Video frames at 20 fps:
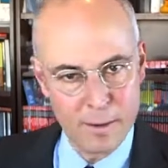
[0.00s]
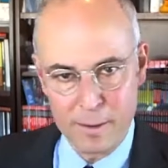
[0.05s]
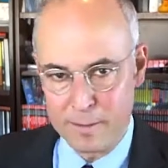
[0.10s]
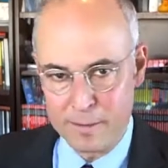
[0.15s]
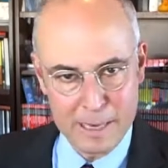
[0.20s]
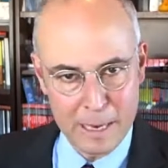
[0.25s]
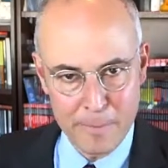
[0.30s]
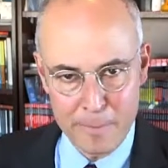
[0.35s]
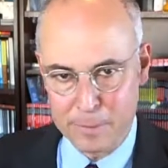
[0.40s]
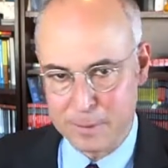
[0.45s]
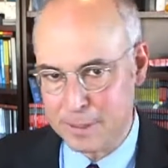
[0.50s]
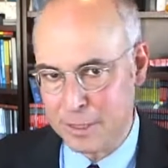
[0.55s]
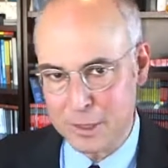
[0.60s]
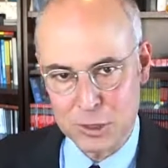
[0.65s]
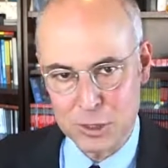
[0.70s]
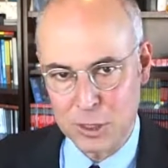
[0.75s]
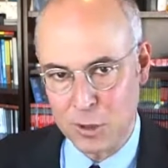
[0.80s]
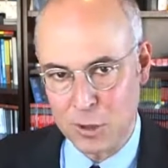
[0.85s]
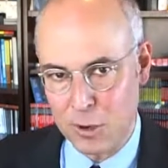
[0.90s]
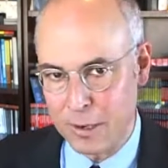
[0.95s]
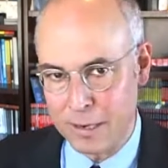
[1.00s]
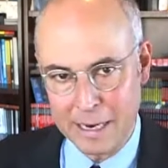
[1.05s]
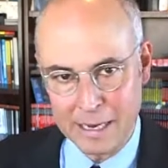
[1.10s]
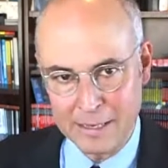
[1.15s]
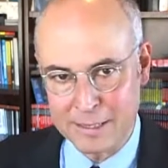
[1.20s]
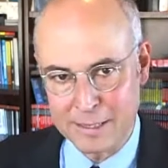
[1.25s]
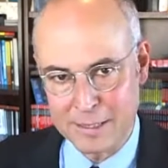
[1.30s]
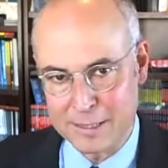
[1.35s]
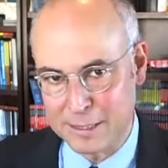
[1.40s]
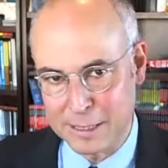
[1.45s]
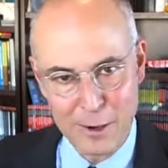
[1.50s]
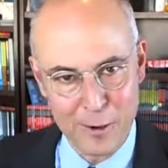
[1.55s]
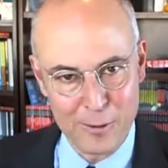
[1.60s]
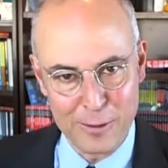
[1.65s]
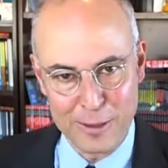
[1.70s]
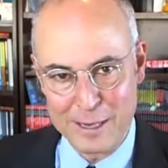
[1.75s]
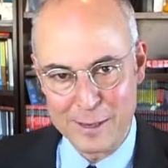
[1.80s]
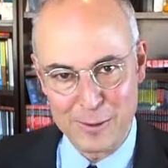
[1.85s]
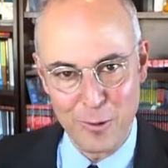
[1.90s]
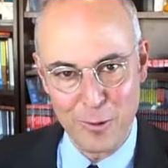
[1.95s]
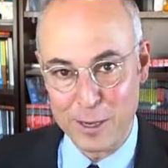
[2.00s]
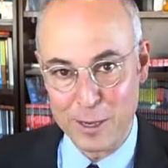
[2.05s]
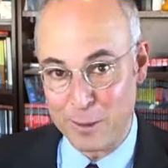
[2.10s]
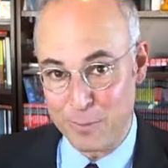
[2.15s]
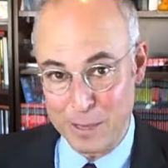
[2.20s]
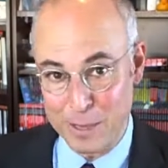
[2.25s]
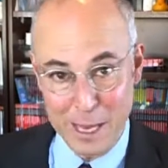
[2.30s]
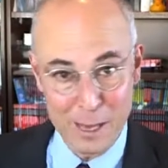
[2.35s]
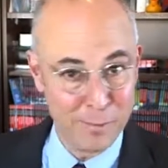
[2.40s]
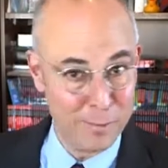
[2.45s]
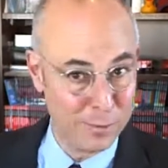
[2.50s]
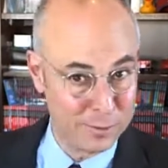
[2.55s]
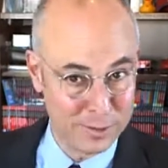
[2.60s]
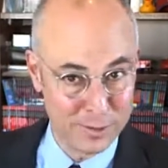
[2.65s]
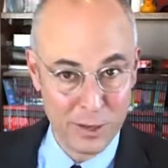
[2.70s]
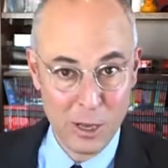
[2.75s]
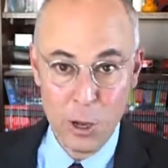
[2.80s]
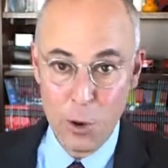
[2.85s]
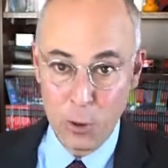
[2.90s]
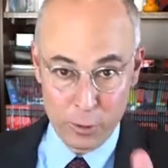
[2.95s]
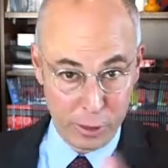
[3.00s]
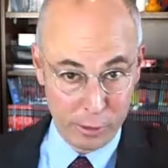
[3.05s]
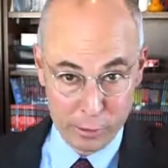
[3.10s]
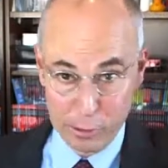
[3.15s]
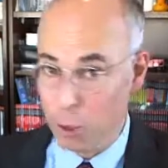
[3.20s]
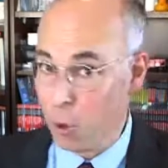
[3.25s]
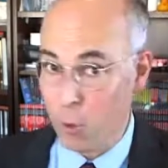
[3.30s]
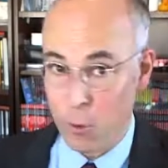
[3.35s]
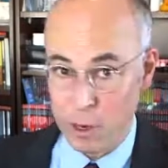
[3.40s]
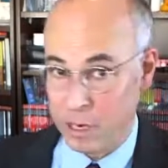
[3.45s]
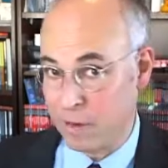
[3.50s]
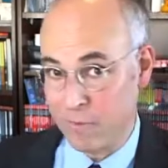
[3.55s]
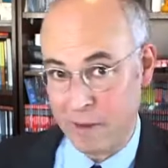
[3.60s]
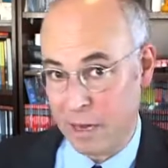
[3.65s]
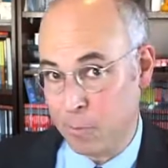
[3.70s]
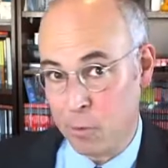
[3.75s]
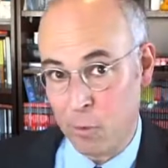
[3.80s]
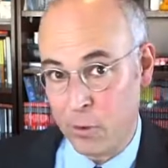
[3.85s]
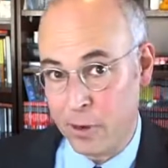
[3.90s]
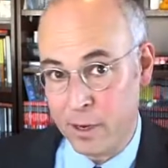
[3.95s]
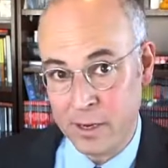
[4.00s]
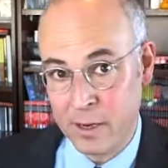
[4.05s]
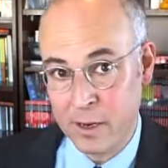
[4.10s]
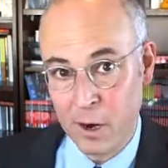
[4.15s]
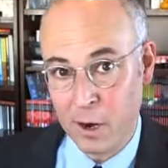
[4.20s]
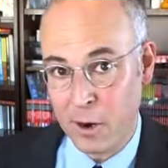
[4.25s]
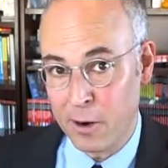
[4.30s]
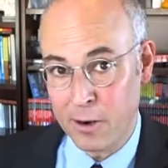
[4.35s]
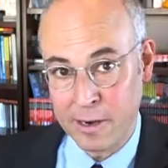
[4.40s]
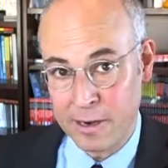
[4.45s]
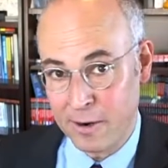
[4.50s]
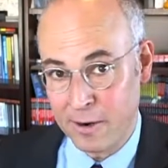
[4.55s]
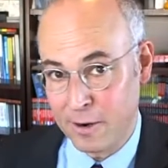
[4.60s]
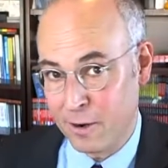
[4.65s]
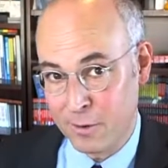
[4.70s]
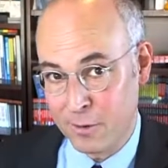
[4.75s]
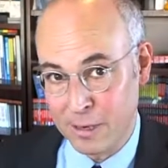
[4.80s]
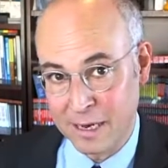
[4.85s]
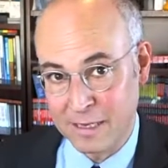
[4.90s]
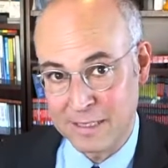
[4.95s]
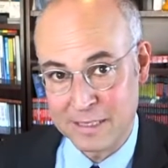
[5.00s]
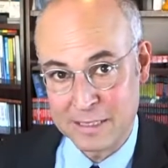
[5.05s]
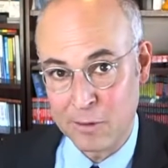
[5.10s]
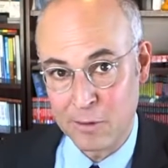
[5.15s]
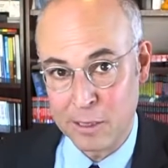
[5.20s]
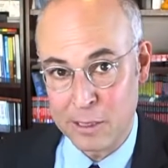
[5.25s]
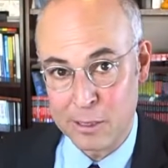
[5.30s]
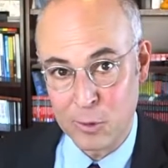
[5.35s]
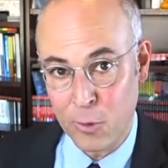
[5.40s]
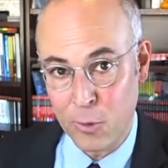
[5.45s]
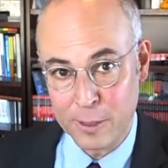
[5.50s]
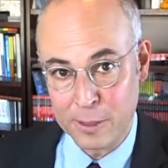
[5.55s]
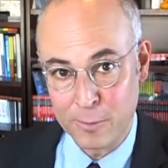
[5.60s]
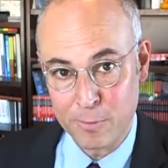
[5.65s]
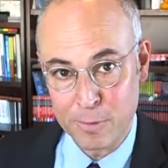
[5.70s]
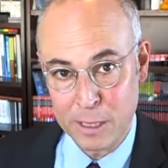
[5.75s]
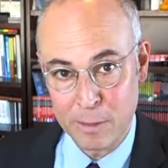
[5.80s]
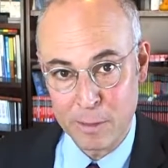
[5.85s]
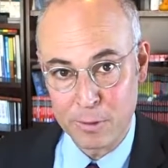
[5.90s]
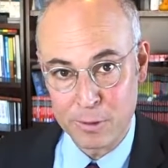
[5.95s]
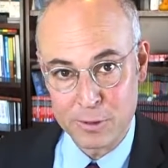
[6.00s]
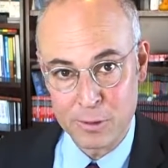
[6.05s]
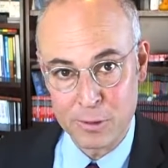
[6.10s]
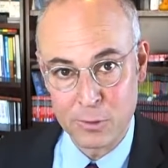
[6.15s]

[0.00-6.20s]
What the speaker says: deposition aren't necessarily going to be able to, or the lowering of amyloid aren't necessarily going to be able to.